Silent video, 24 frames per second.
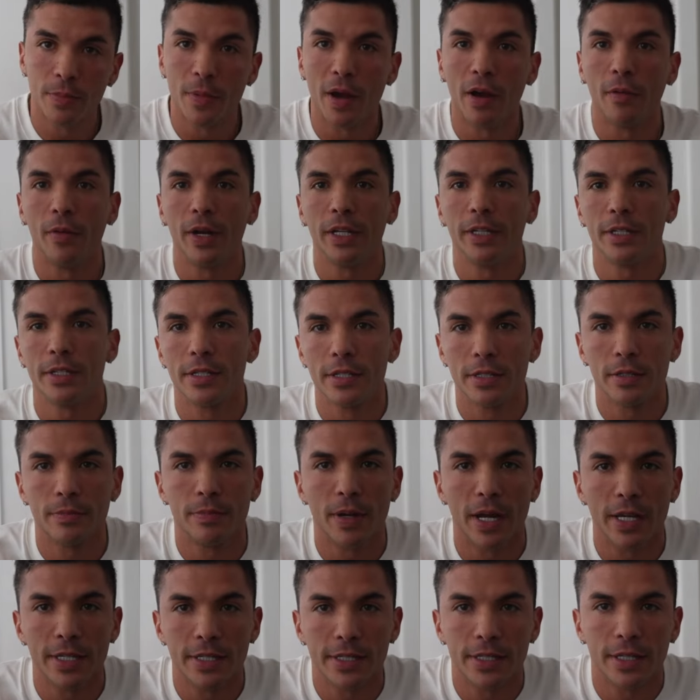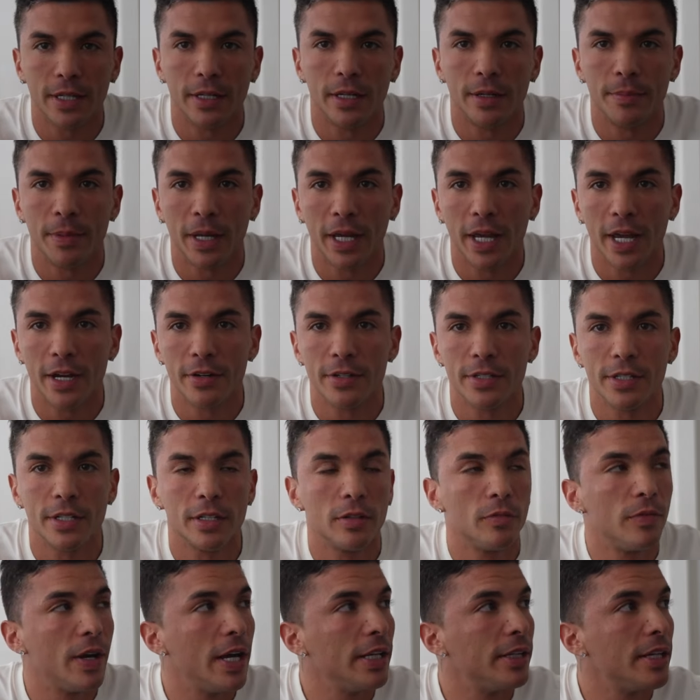my wet is, my, uh, my hair is
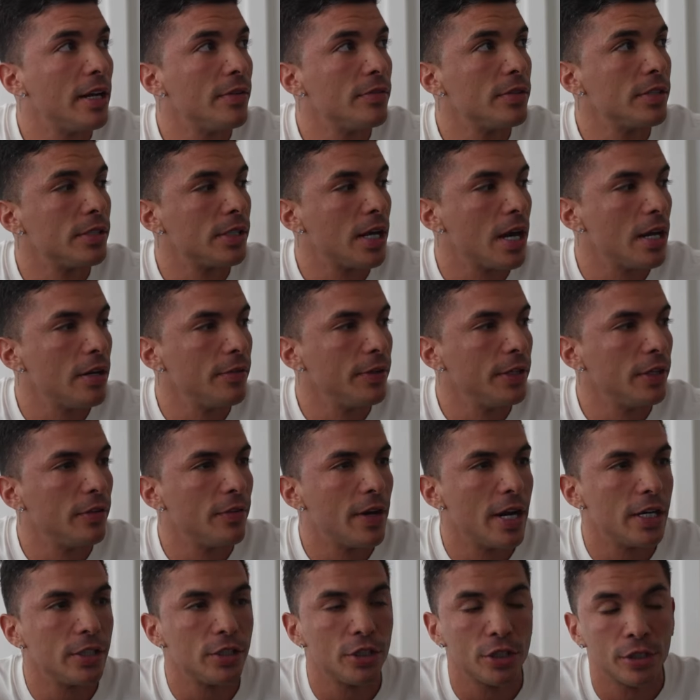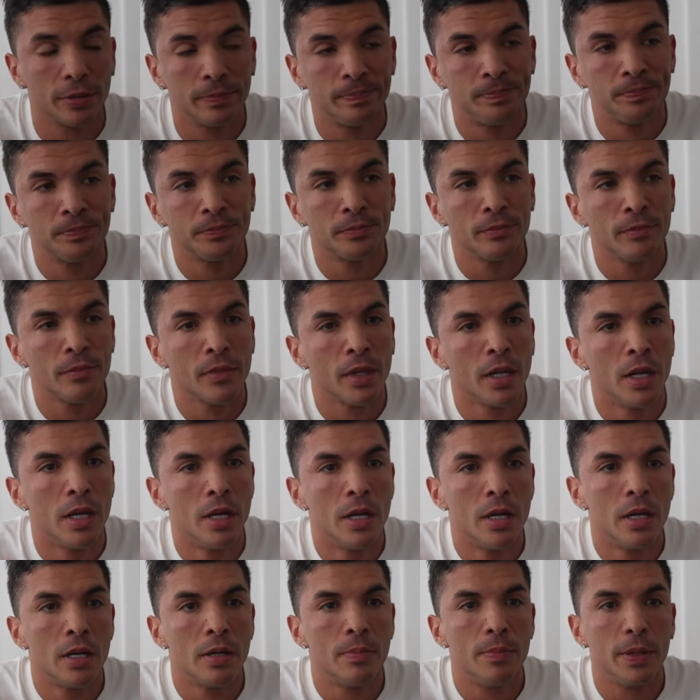still wet. I was kind of in a rush
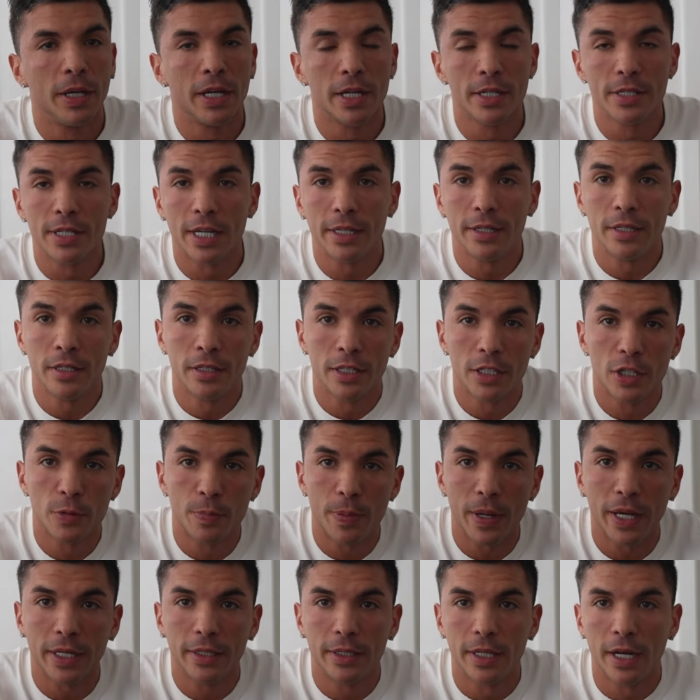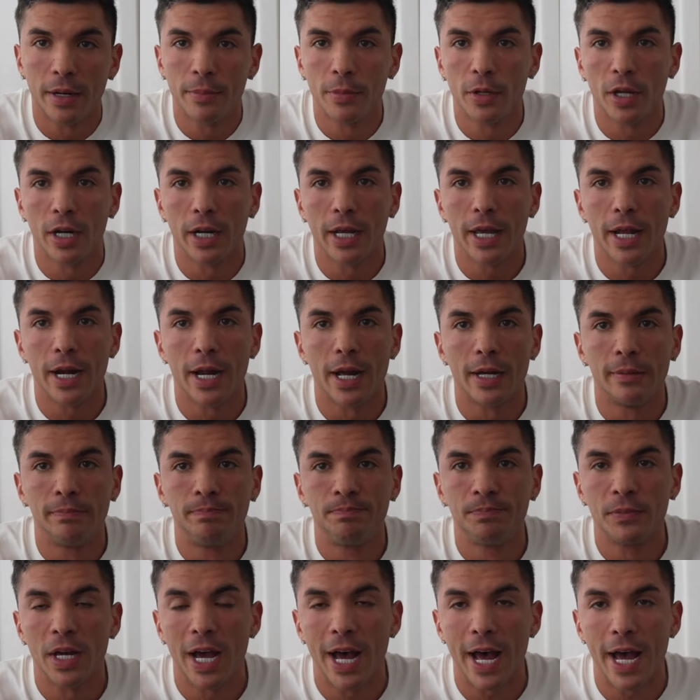because I didn't expect that I'm gonna get a
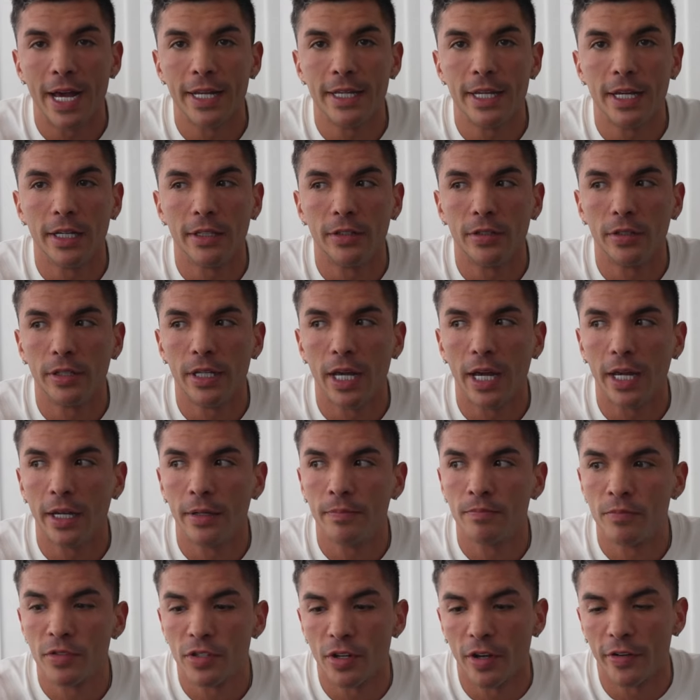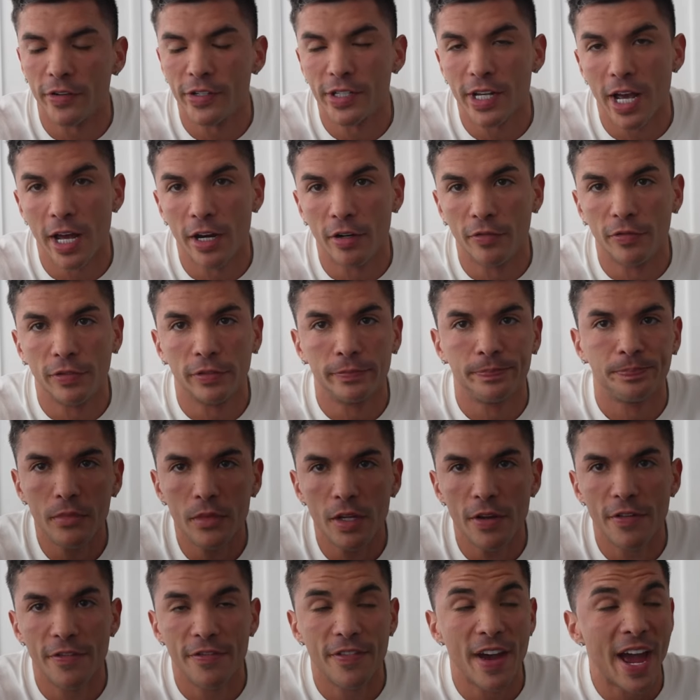high day today, so I was kind of
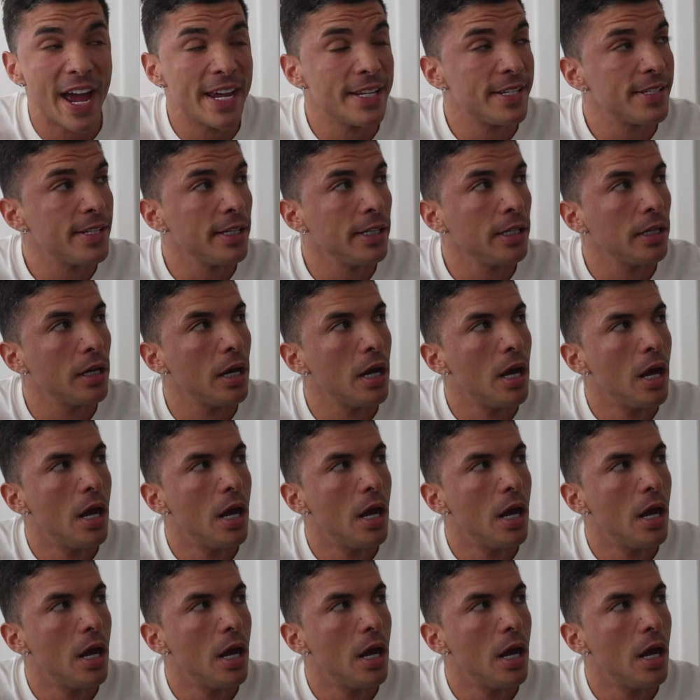fasting